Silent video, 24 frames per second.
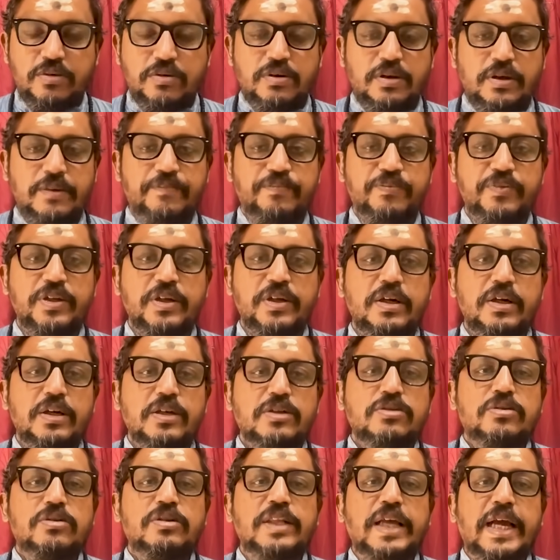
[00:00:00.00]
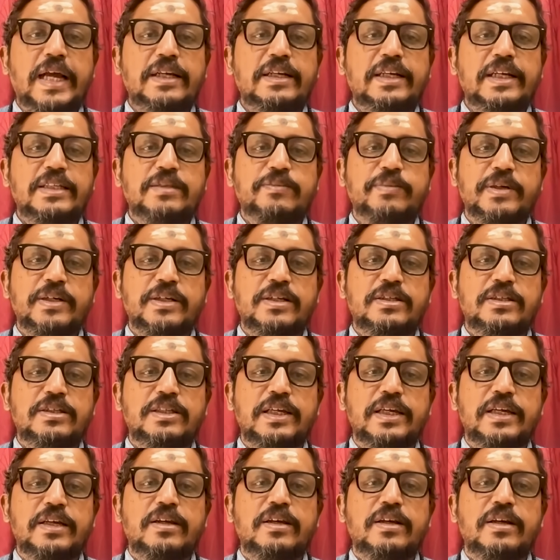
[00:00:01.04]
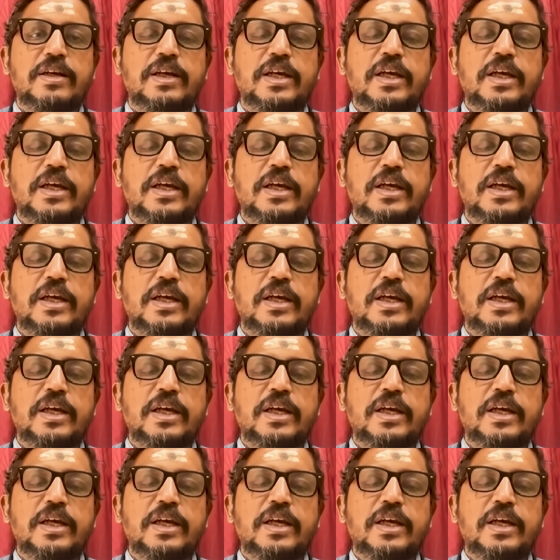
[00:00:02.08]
Okay, so that aspect is there.